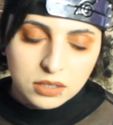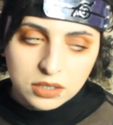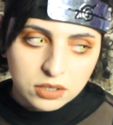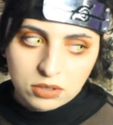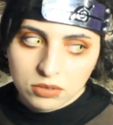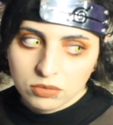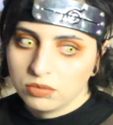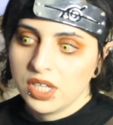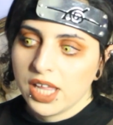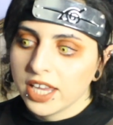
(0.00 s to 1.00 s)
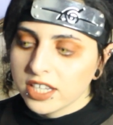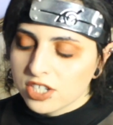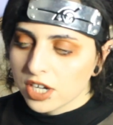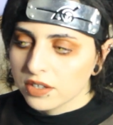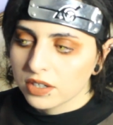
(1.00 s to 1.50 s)
you know, we like
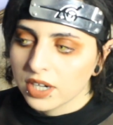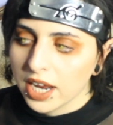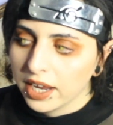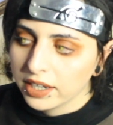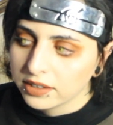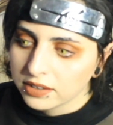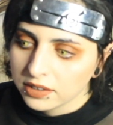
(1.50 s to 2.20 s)
each other, and